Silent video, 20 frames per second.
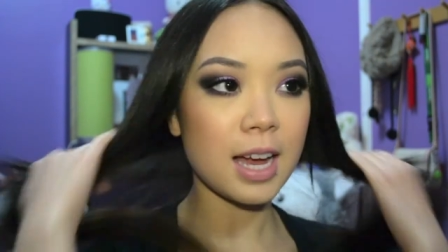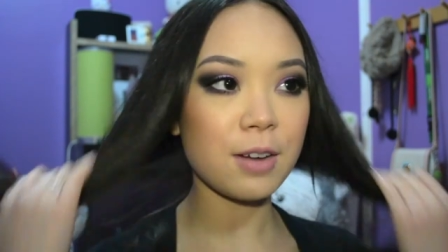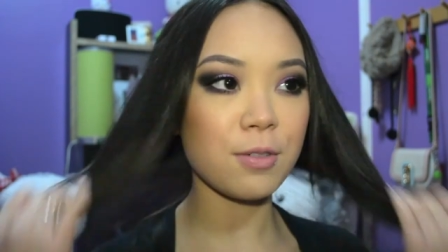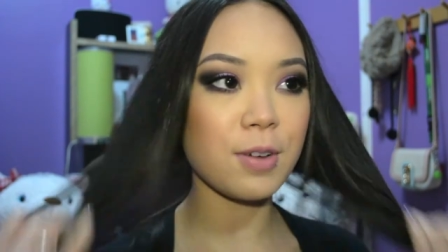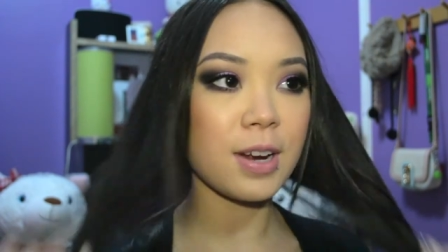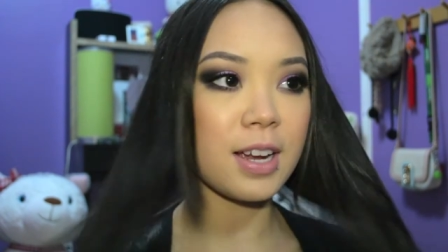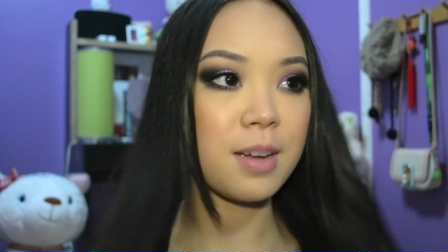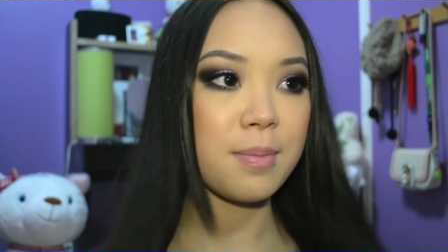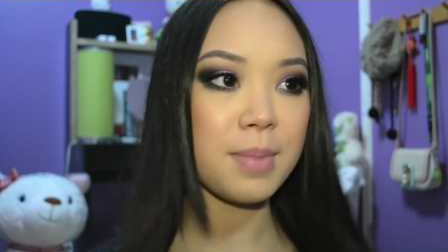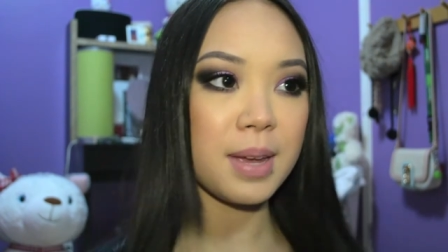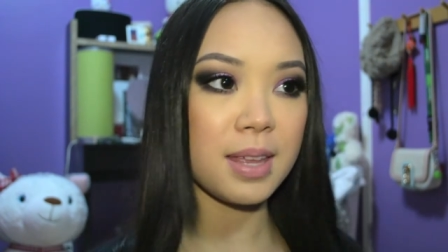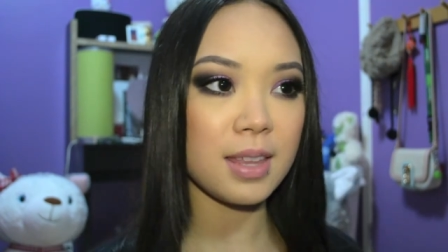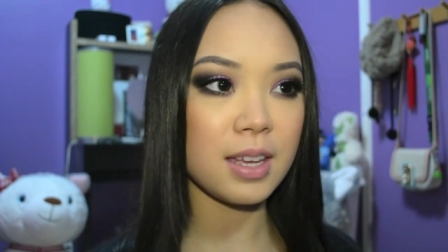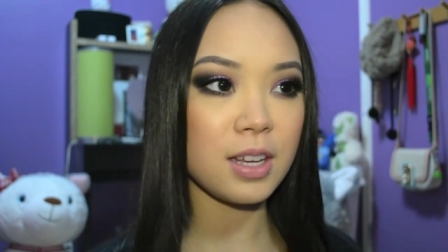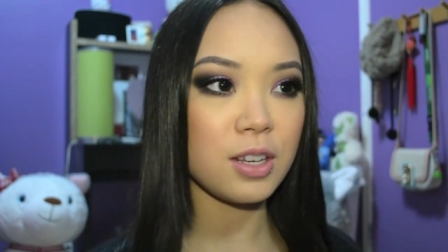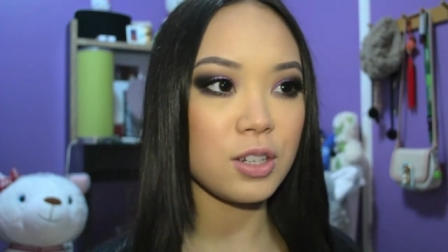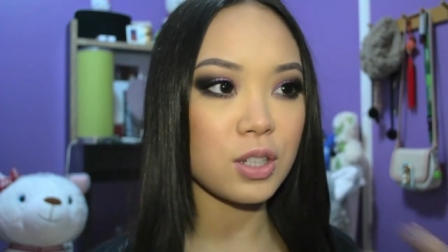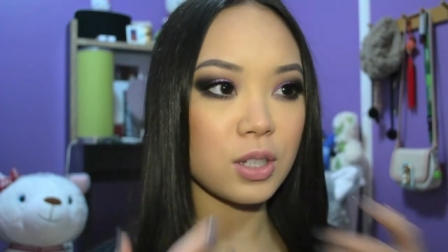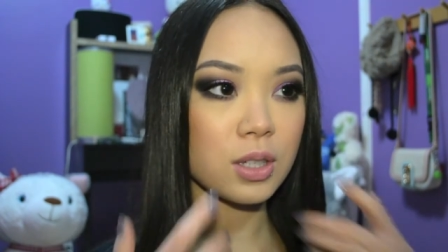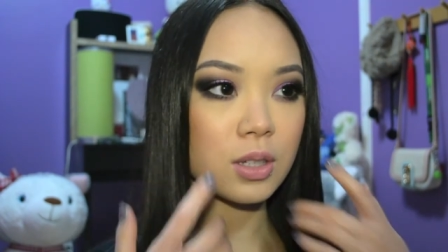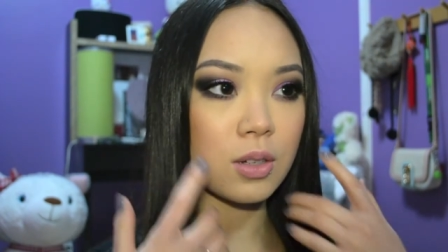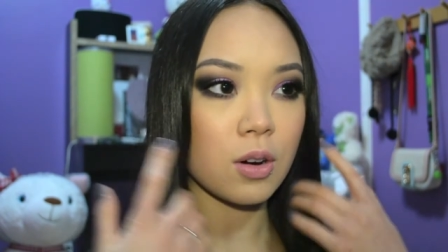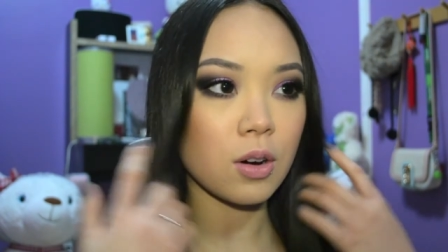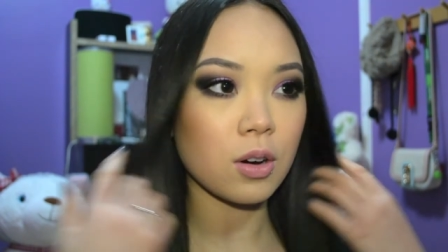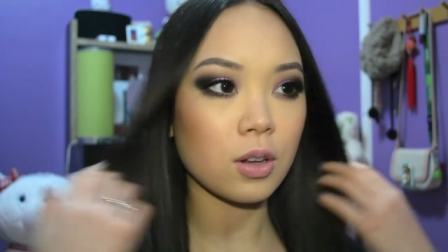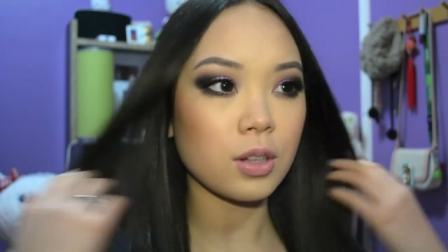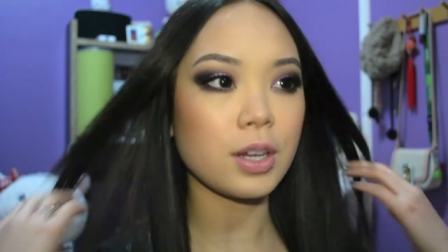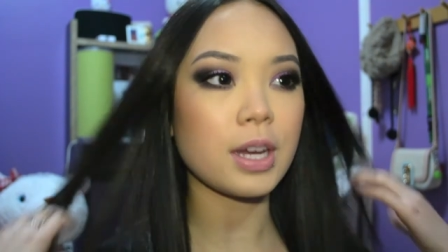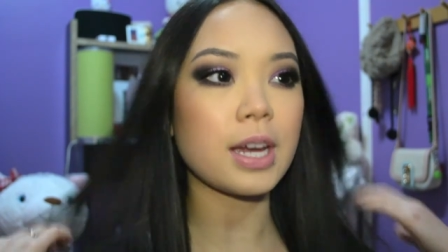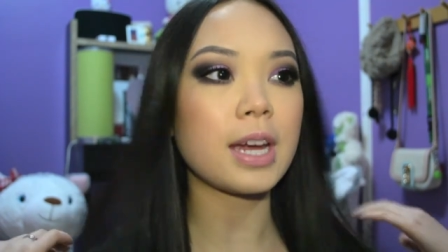I recommend that you just
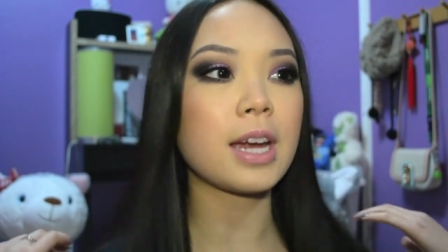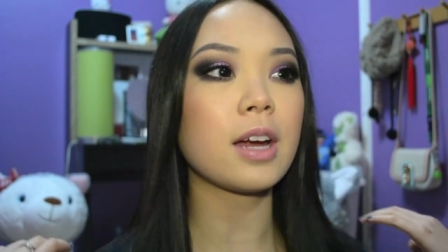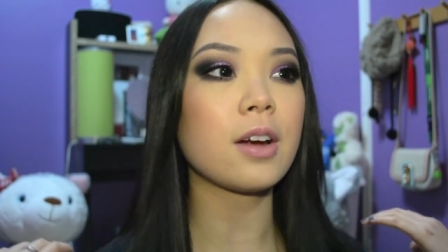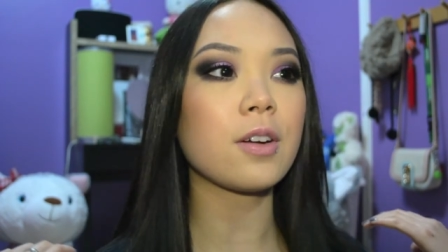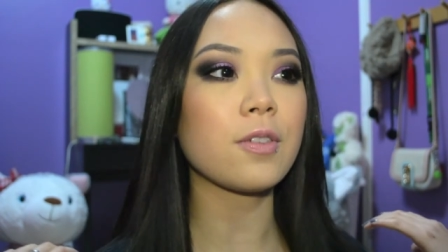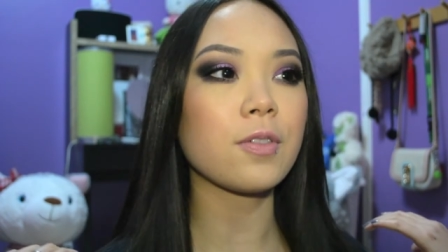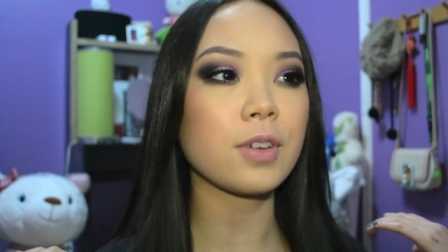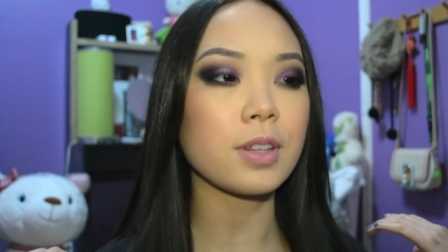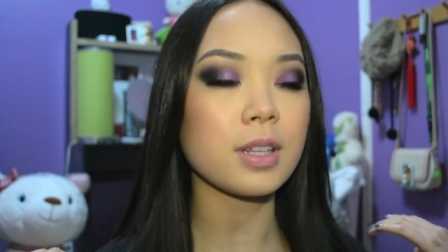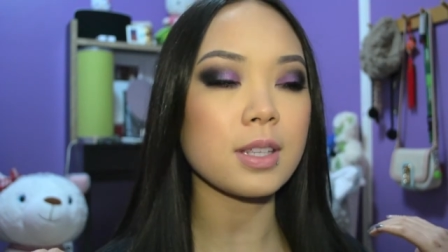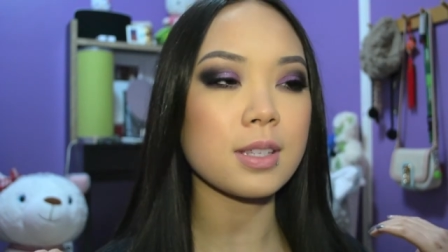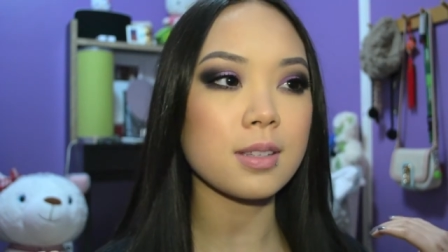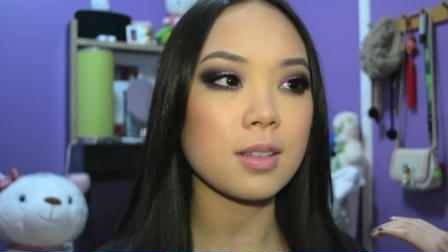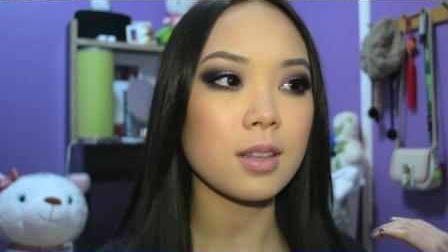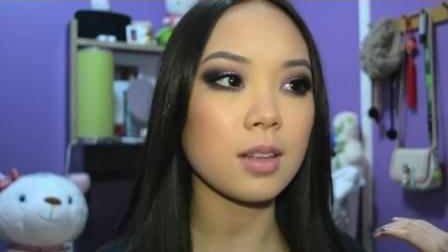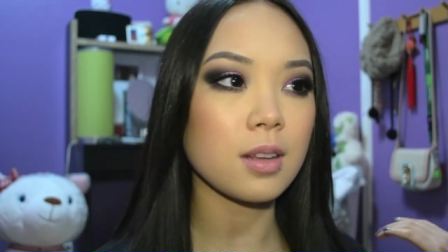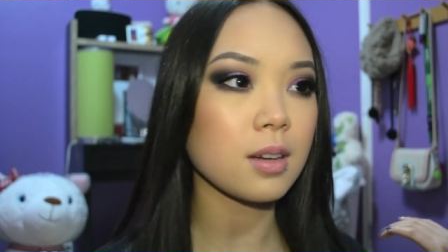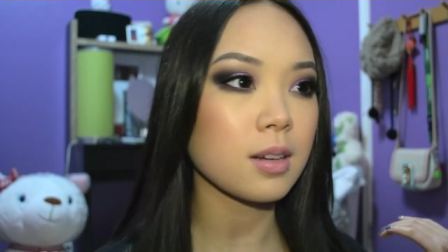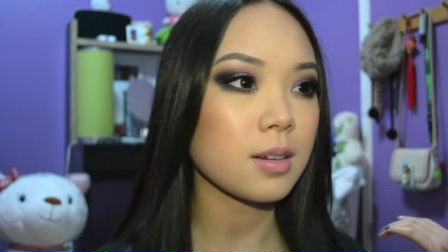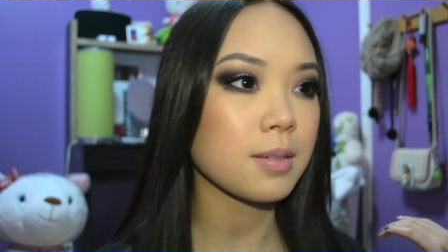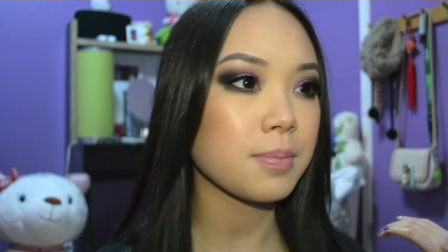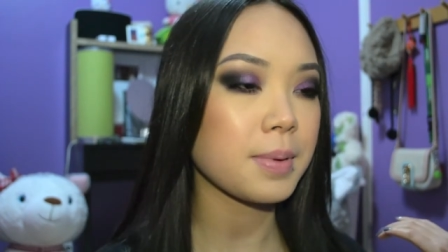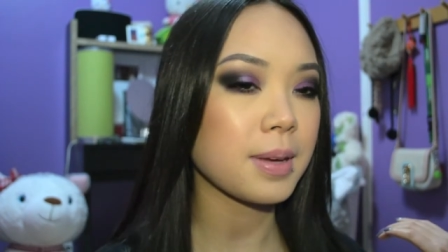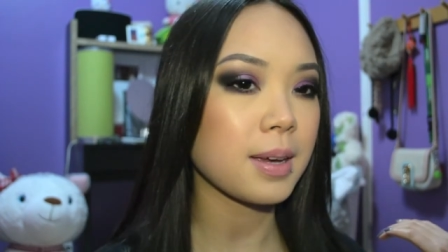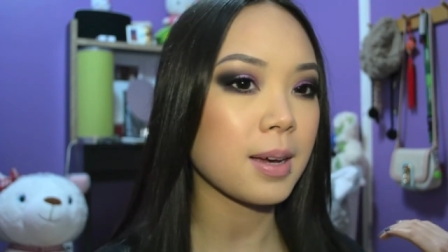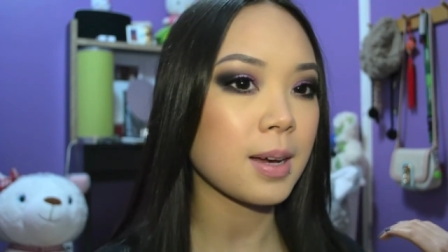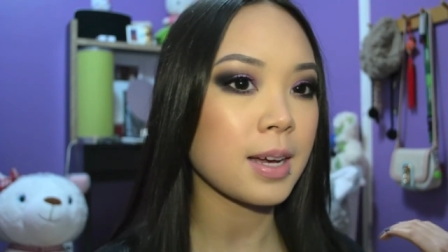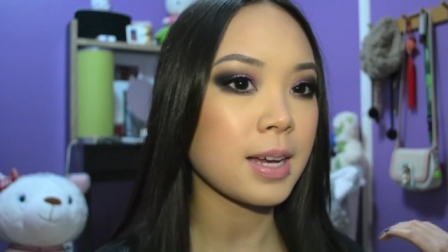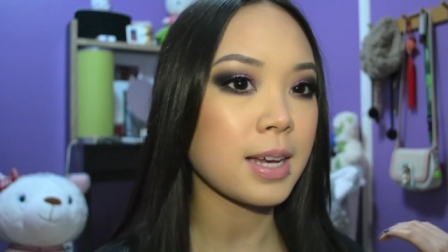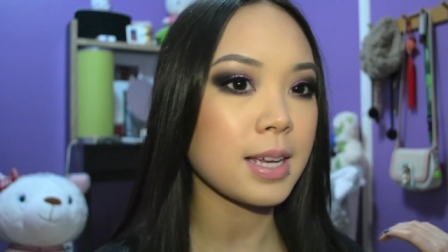curl your hair for this look
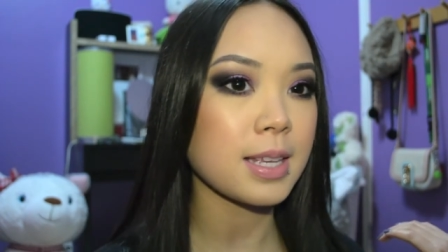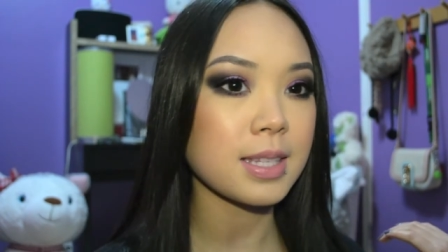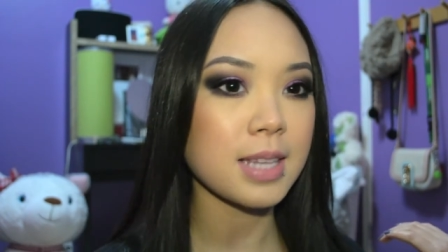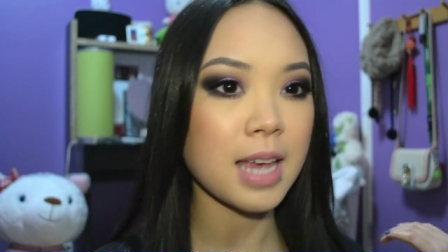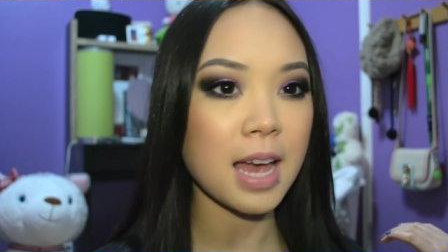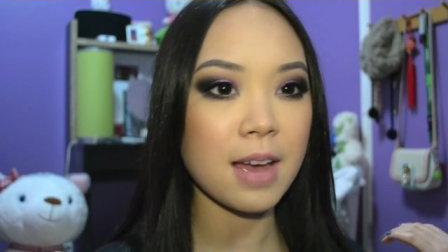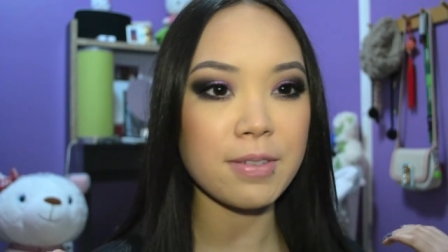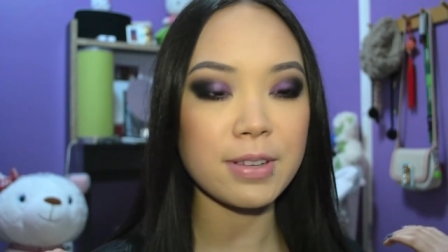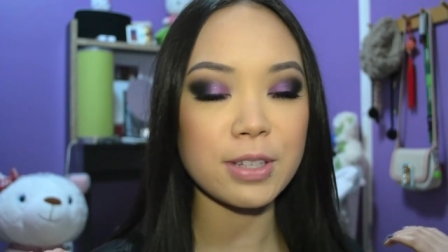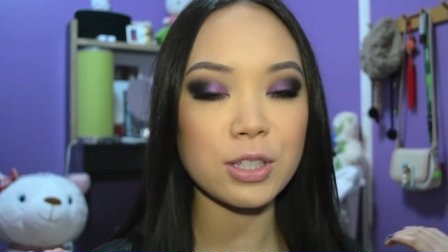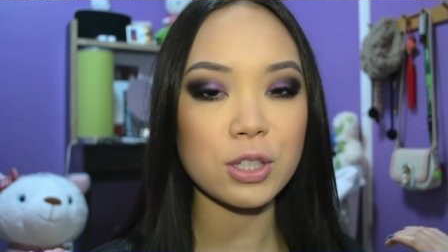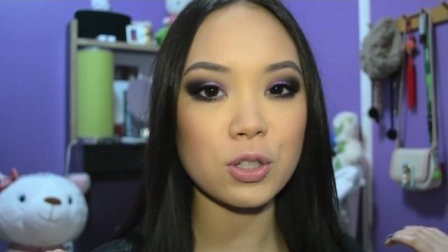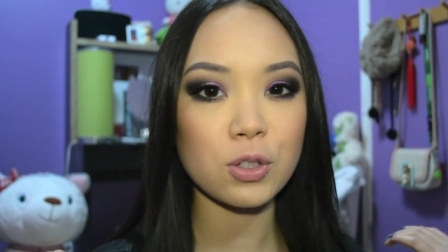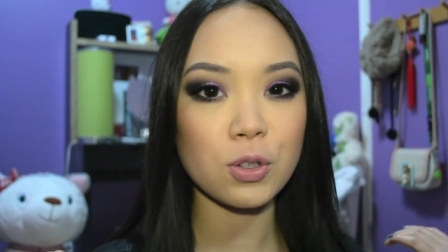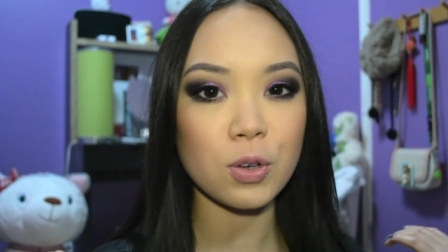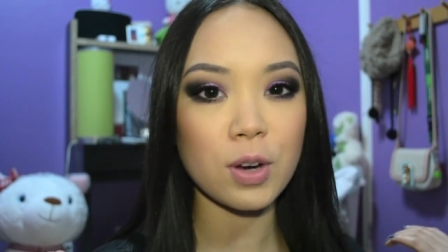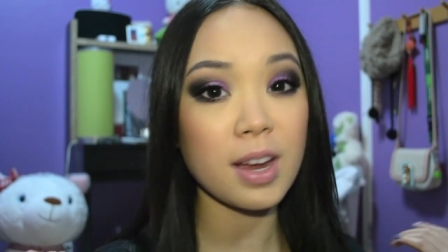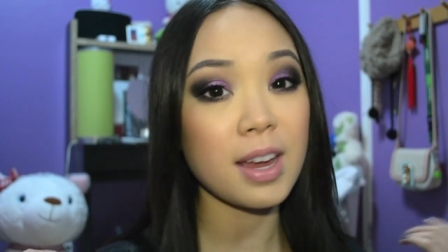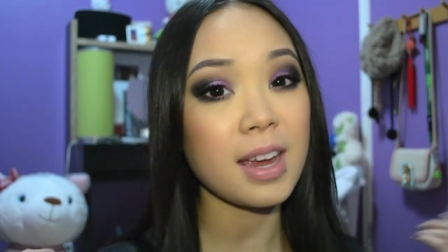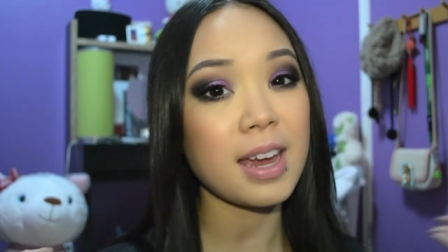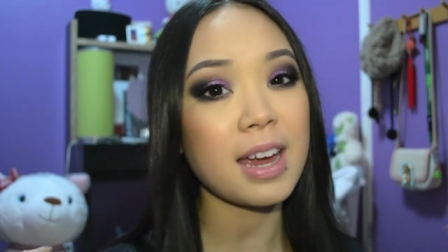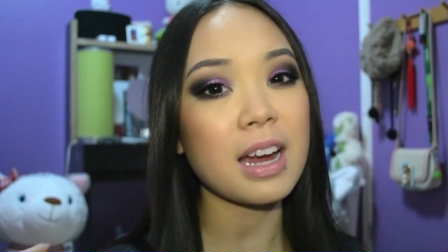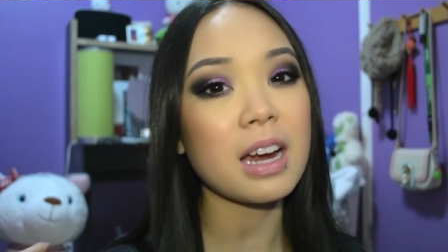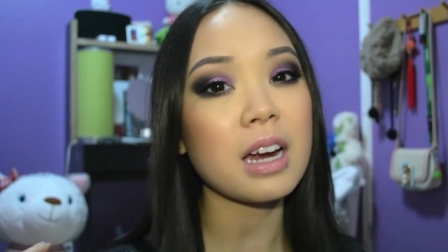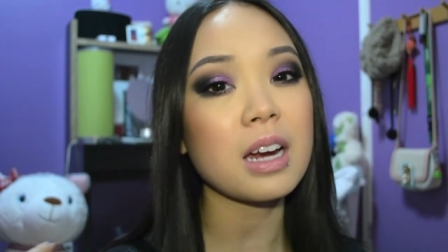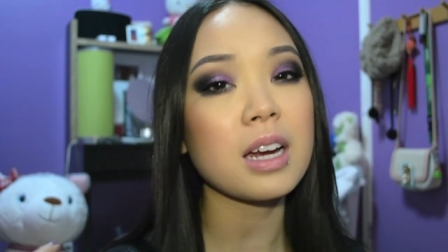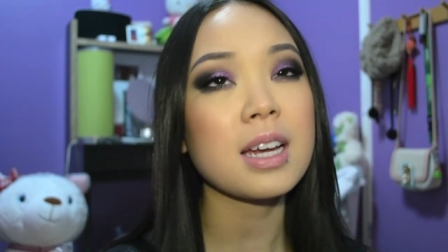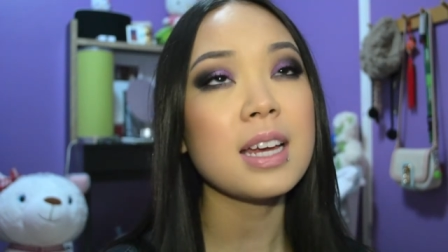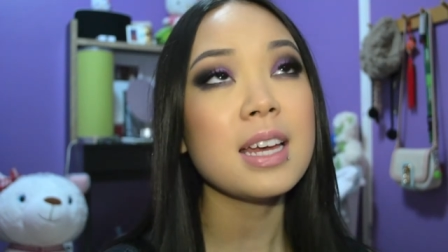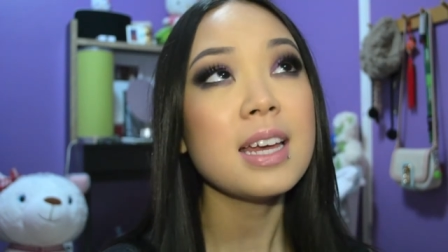because having straight
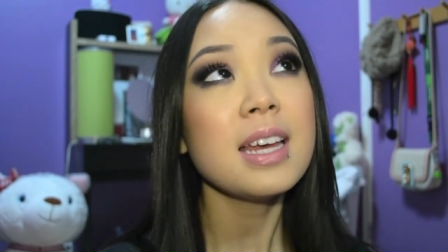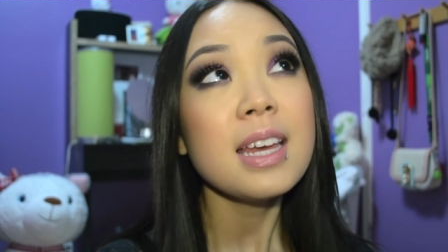hair